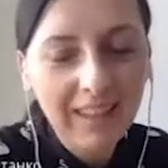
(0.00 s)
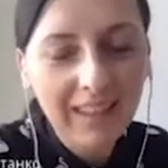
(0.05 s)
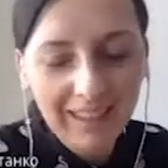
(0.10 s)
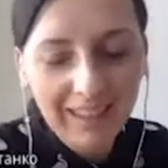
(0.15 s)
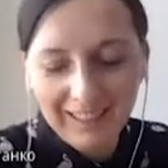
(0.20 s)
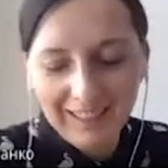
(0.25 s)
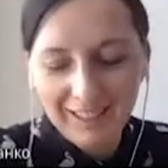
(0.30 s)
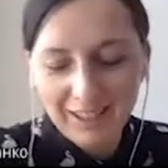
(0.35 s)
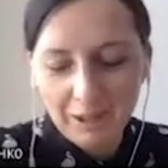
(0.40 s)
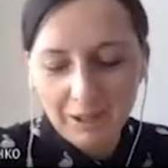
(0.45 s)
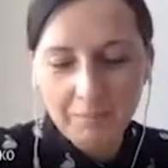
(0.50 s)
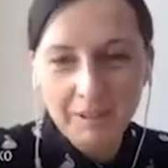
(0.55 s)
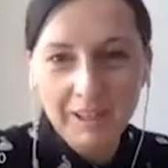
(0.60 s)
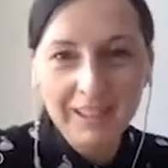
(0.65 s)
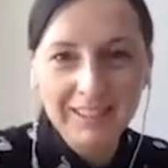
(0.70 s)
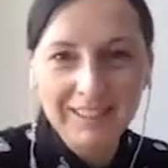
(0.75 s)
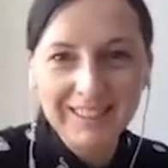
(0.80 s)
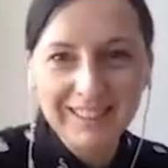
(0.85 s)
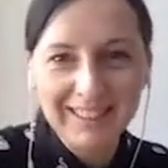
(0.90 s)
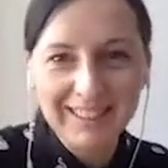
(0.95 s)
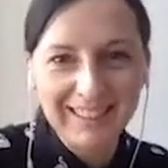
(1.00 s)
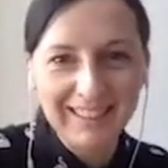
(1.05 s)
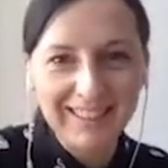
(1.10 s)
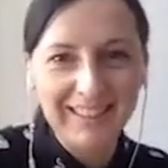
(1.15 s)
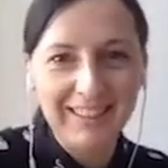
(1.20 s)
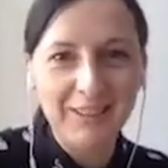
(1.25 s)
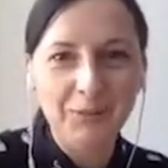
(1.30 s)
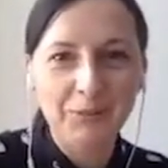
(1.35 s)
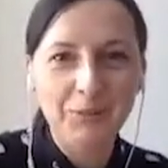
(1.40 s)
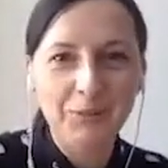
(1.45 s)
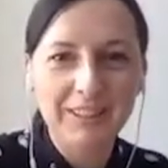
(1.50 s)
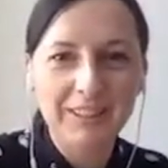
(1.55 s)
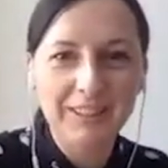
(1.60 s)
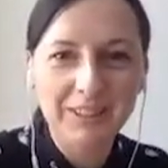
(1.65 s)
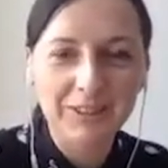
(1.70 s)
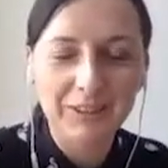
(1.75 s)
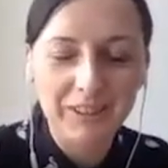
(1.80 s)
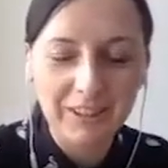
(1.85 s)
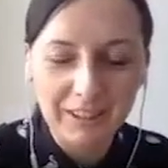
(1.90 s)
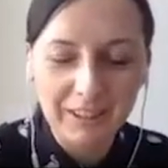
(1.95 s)
Hromadske
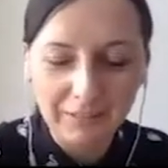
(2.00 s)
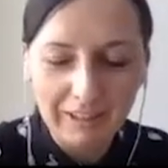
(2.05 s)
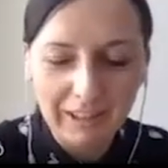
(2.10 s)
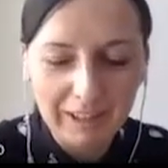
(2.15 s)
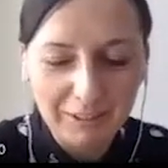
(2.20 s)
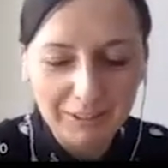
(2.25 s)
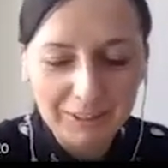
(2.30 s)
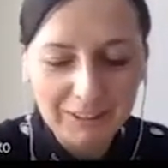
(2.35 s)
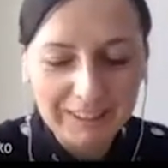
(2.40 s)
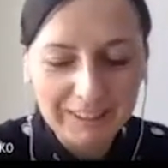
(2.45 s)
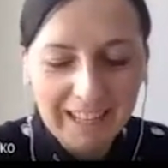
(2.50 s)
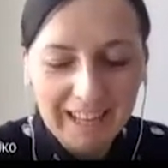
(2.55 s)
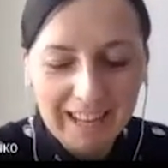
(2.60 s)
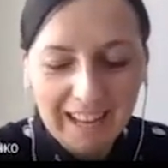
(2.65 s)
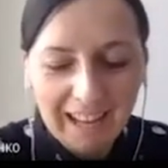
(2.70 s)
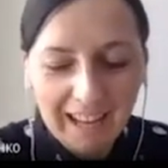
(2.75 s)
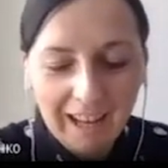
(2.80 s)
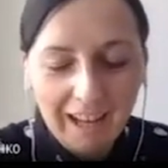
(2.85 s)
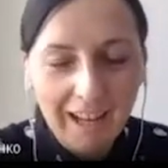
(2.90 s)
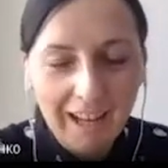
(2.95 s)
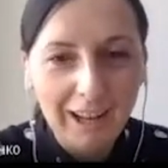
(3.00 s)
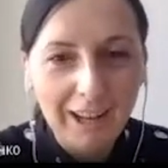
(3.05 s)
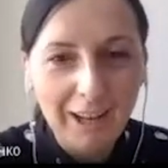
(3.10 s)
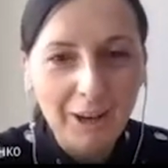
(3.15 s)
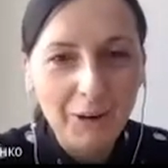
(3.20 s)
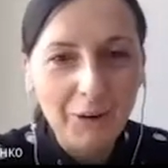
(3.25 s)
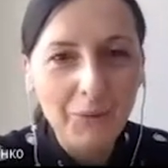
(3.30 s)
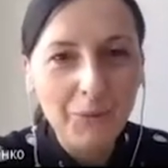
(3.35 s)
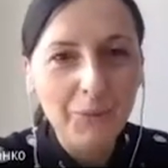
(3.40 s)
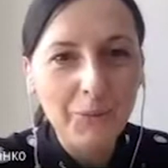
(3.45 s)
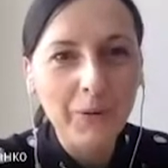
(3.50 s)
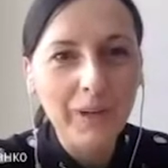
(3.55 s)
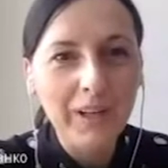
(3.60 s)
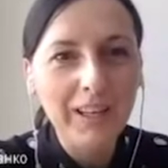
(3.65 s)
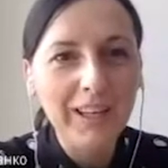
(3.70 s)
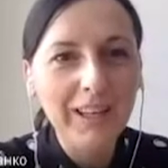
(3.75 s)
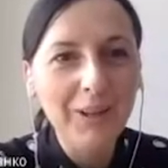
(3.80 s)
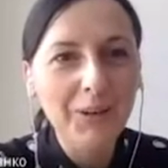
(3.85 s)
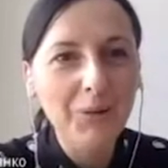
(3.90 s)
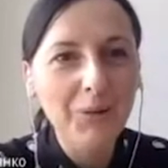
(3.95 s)
with coronavirus.
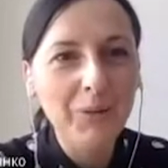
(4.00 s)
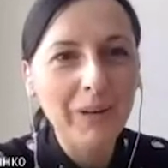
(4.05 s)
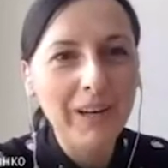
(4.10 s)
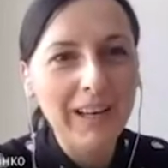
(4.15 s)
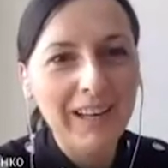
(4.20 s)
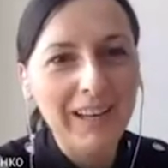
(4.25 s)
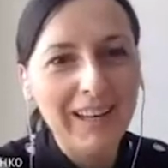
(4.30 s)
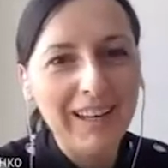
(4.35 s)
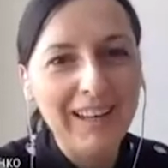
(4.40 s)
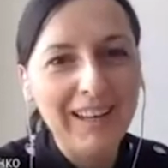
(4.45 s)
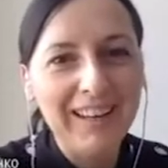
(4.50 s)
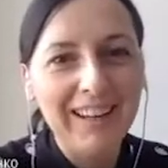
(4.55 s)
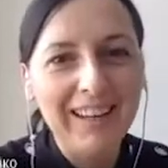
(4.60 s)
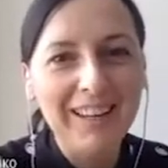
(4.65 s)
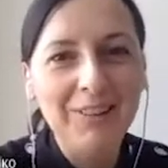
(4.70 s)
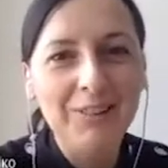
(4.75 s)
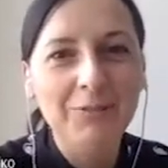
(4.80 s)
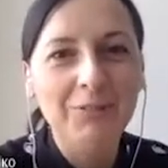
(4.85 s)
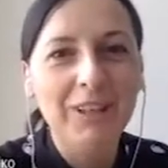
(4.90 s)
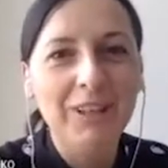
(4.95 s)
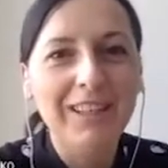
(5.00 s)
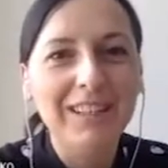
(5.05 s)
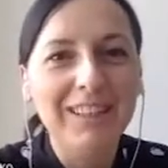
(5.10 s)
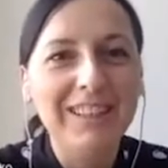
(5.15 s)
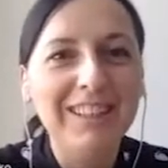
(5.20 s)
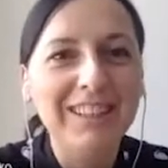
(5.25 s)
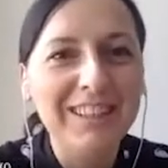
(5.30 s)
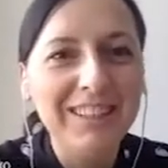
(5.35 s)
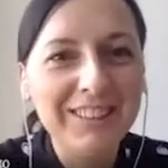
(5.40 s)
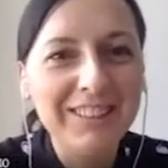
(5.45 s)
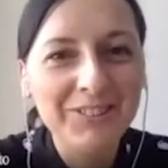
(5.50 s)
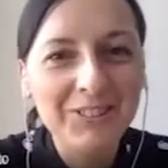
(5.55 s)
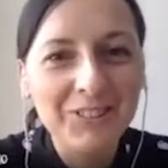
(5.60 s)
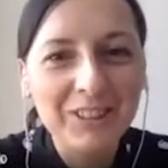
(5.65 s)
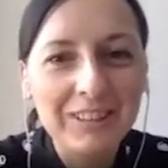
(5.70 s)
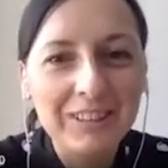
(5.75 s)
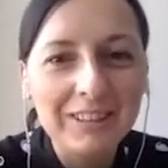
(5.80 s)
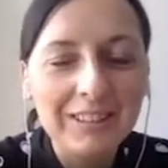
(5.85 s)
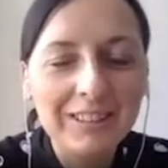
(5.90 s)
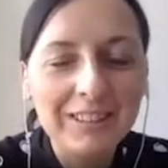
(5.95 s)
We were in very
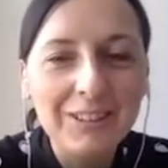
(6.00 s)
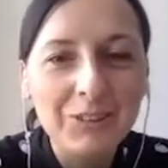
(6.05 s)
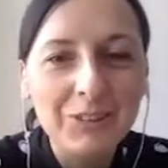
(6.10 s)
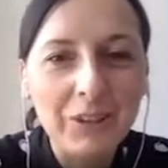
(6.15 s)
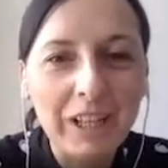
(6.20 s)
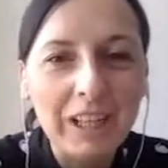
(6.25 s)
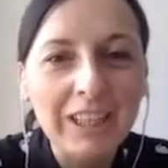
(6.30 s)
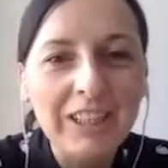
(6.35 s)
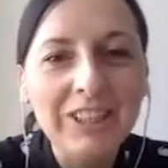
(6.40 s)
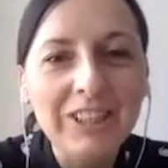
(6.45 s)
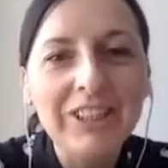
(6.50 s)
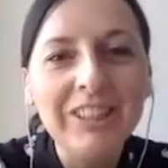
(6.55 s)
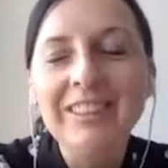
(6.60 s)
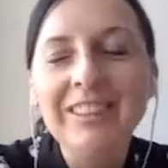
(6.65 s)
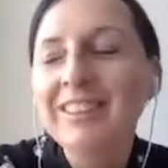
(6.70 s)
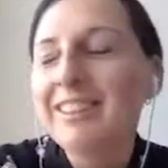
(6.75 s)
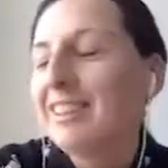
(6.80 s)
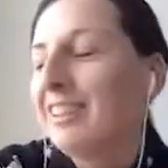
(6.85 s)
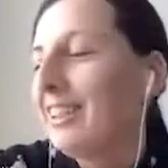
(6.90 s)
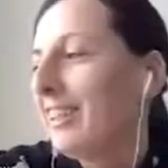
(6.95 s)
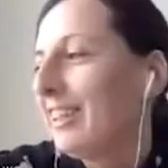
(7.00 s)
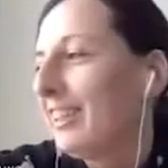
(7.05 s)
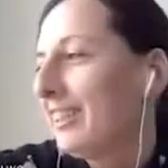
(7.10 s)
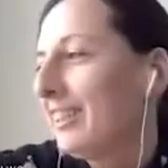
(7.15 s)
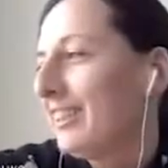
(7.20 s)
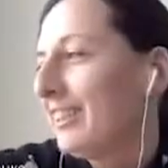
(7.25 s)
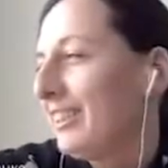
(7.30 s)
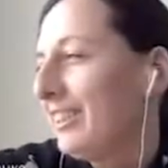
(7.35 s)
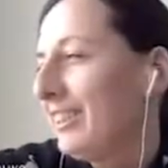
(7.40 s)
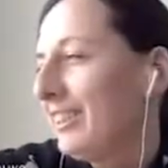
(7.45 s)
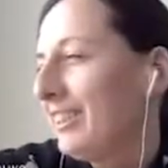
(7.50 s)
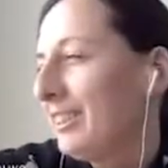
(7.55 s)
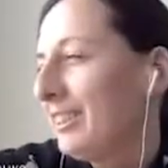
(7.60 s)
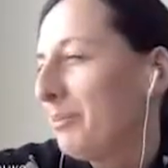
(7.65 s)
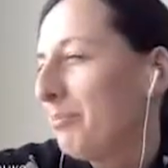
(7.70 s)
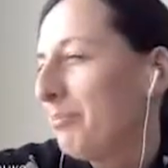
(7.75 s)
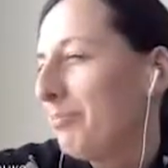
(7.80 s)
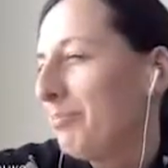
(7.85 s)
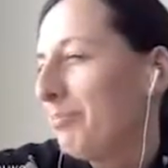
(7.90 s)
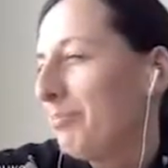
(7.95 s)
interesting situation, and in
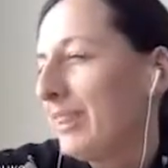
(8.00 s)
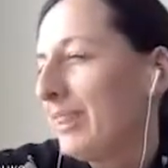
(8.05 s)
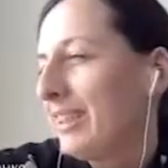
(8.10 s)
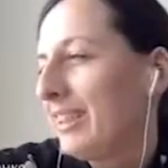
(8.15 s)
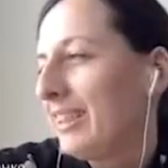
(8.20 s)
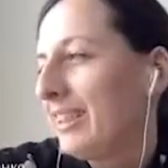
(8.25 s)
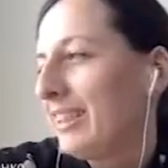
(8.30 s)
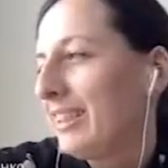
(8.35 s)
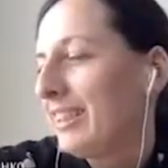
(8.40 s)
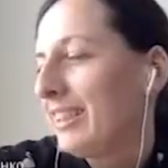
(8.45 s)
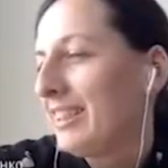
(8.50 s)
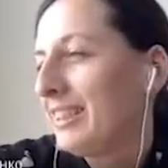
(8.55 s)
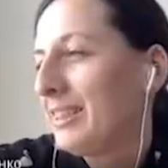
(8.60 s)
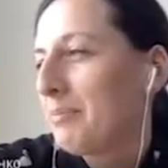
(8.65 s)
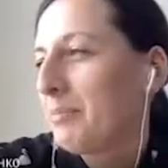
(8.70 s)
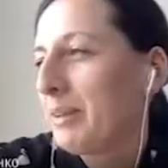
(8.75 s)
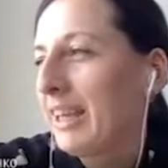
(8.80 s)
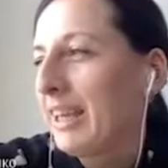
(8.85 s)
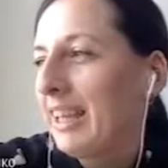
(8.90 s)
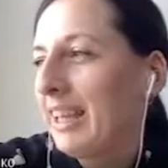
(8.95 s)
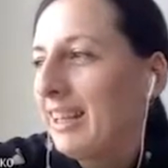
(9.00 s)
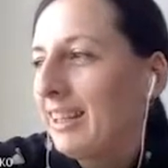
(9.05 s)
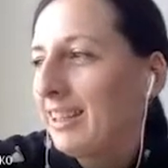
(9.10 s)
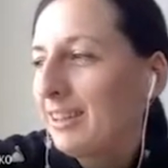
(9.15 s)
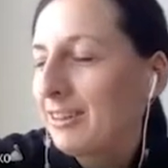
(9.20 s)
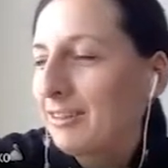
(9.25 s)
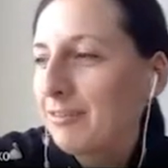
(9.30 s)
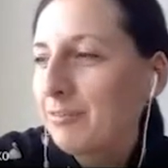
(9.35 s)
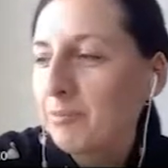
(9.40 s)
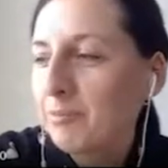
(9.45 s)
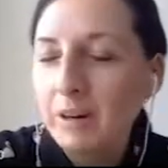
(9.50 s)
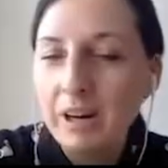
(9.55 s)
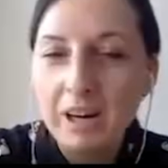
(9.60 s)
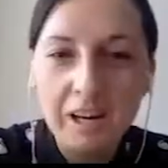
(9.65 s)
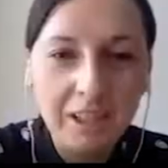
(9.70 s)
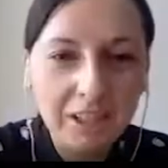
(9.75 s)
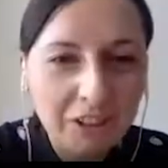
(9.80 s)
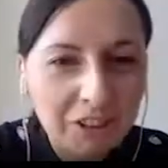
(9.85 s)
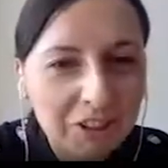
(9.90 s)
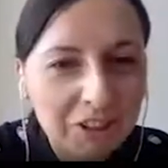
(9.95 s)
the beginning of
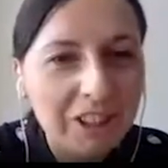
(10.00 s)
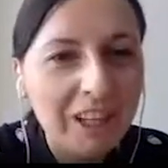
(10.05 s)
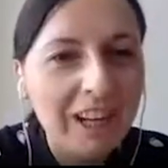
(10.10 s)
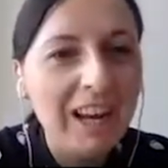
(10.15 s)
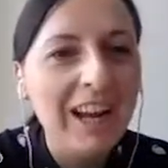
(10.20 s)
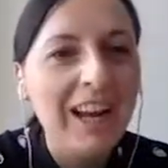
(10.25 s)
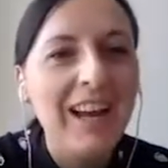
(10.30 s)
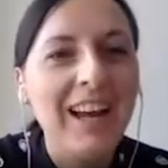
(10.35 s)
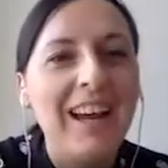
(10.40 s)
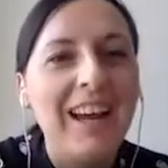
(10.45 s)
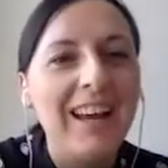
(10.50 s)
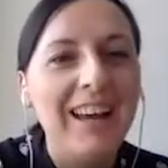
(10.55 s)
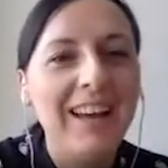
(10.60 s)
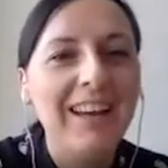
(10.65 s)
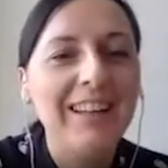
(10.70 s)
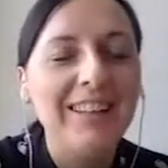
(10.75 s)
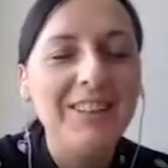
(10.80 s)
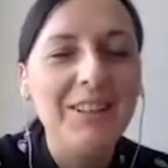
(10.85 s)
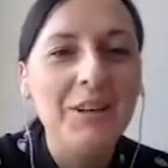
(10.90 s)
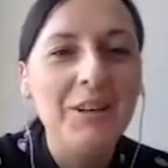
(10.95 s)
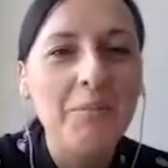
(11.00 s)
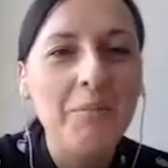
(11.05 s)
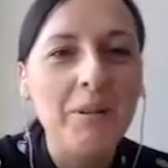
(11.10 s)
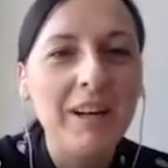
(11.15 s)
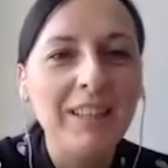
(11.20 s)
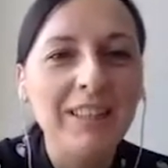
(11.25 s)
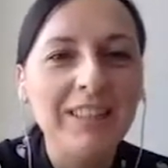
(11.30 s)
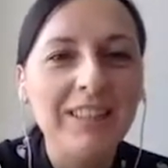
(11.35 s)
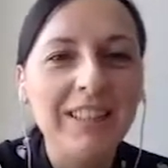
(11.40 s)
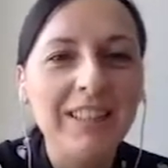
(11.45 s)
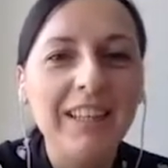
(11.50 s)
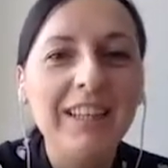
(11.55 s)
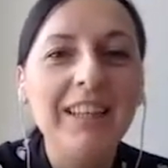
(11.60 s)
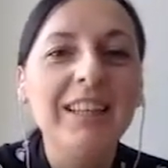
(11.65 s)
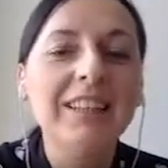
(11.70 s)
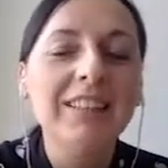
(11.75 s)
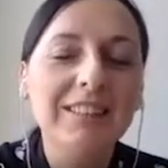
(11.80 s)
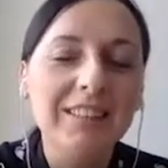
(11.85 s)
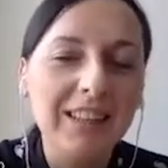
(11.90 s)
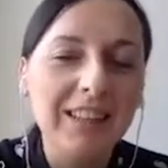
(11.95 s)
March. At Hromadske,
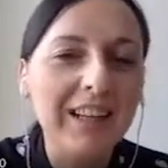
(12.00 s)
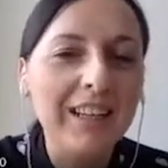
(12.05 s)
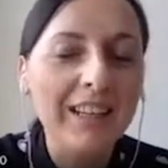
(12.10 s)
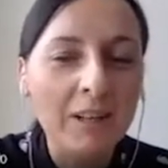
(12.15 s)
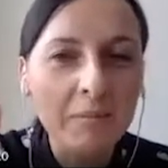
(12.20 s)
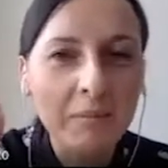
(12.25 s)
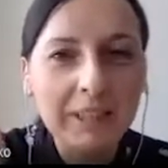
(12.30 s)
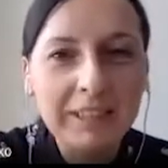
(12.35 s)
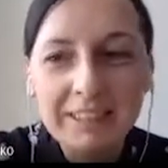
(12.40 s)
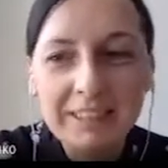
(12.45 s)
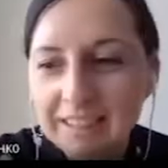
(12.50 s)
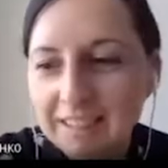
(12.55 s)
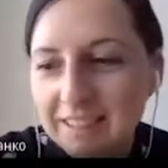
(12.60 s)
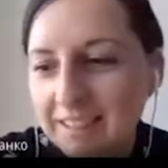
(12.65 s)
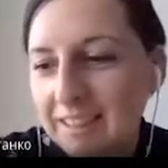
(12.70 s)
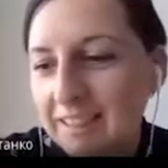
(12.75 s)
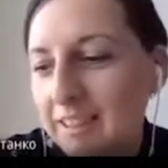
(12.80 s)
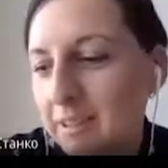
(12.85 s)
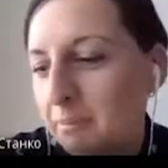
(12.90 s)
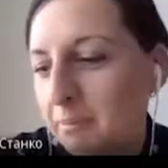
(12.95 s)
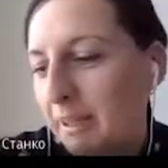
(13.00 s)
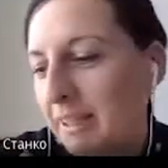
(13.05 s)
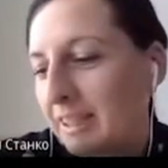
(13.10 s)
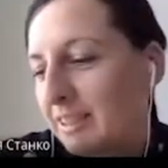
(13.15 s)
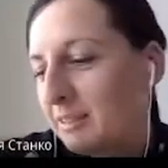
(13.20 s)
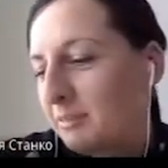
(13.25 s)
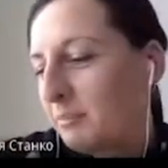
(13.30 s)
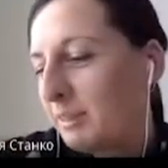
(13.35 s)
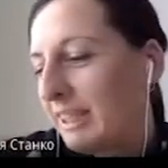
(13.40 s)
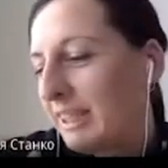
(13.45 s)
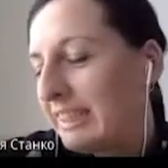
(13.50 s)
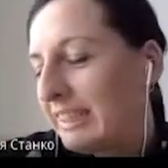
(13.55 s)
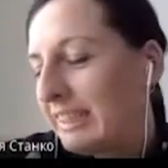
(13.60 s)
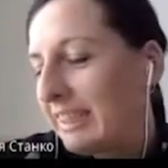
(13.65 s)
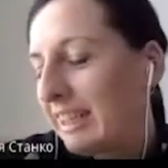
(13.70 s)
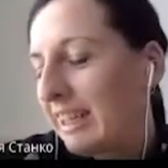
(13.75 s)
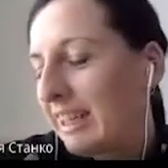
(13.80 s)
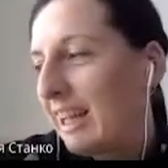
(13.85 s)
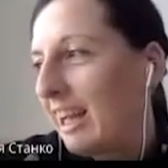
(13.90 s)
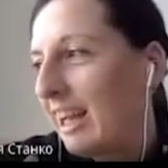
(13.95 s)
it's independent
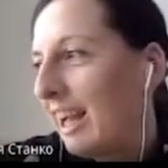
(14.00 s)
media.